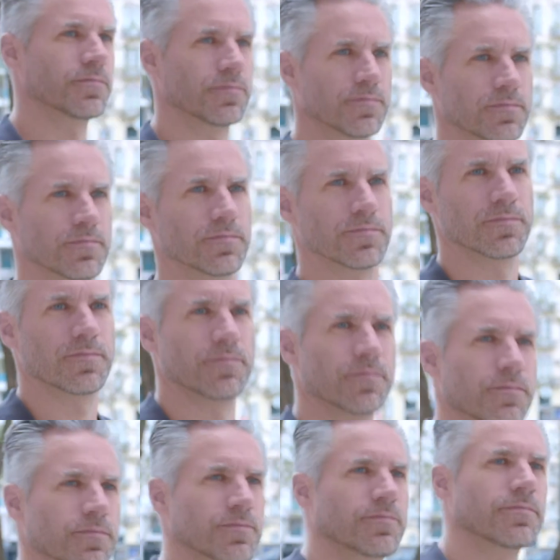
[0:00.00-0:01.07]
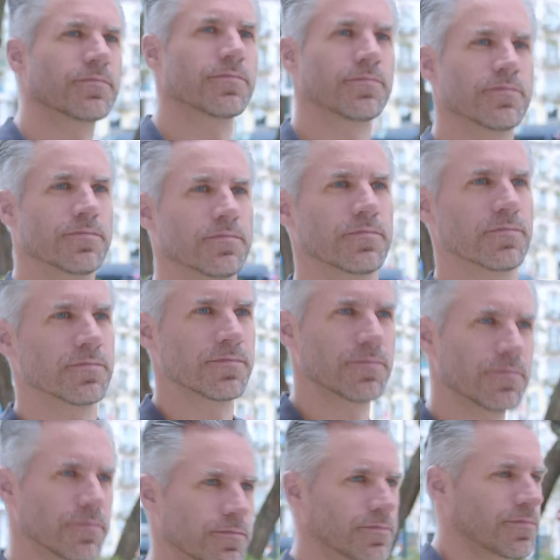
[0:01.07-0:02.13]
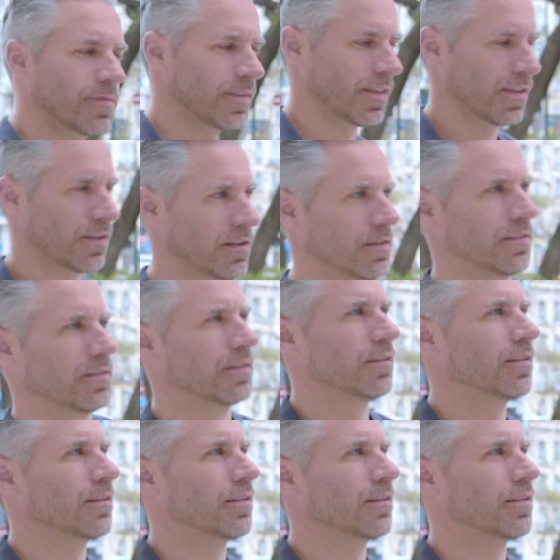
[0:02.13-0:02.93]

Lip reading: you know, whether it's looking at the architecture, but also,